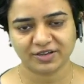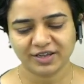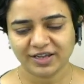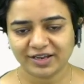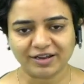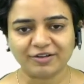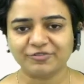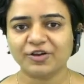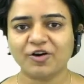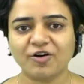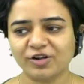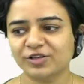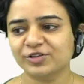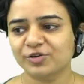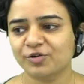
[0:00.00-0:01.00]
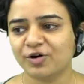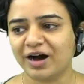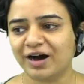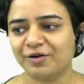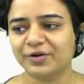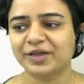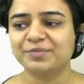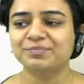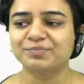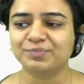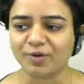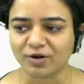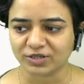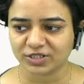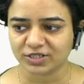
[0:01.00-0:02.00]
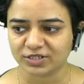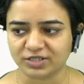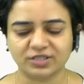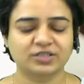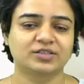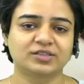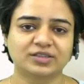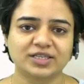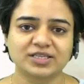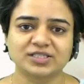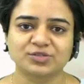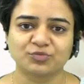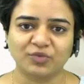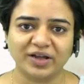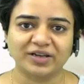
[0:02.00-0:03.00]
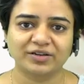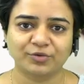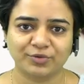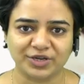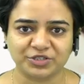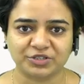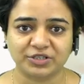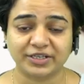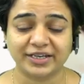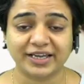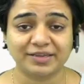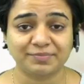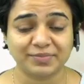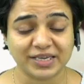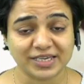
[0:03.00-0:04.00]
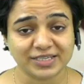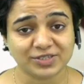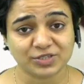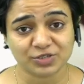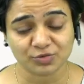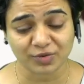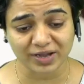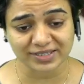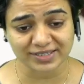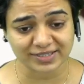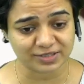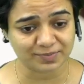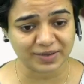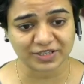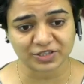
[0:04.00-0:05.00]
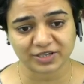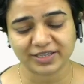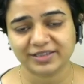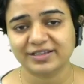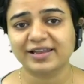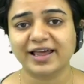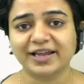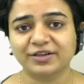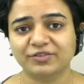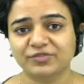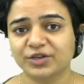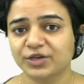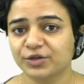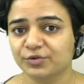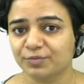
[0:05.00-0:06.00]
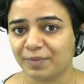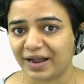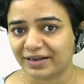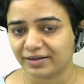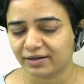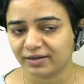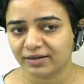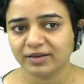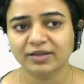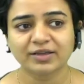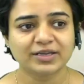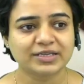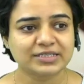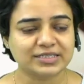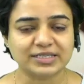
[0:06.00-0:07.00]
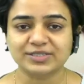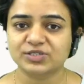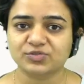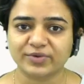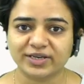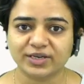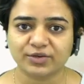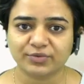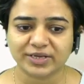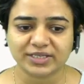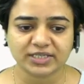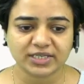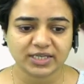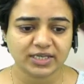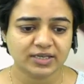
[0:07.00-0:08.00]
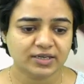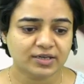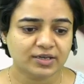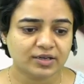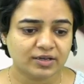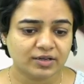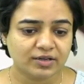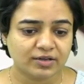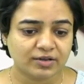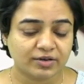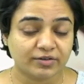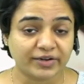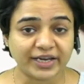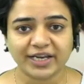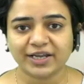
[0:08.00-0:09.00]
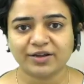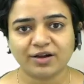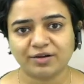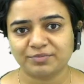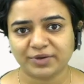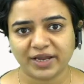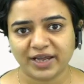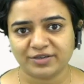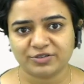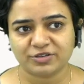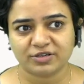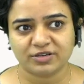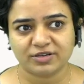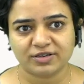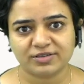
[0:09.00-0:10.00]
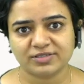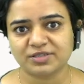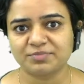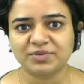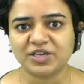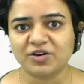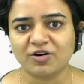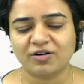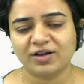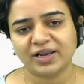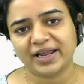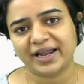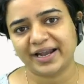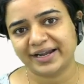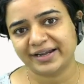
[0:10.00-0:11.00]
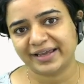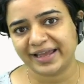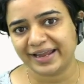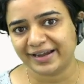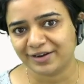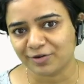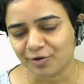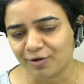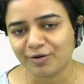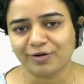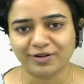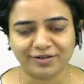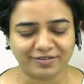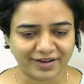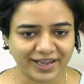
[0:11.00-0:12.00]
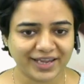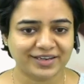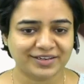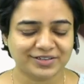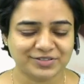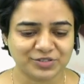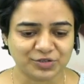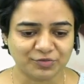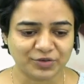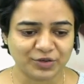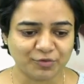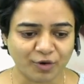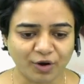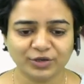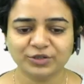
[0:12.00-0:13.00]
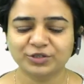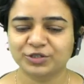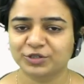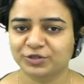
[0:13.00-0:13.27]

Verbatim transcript: Now we all know how important this one question type is to us, especially in the light of the new pattern since twenty twenty. Reading comprehension is the be all and end all, right? So we want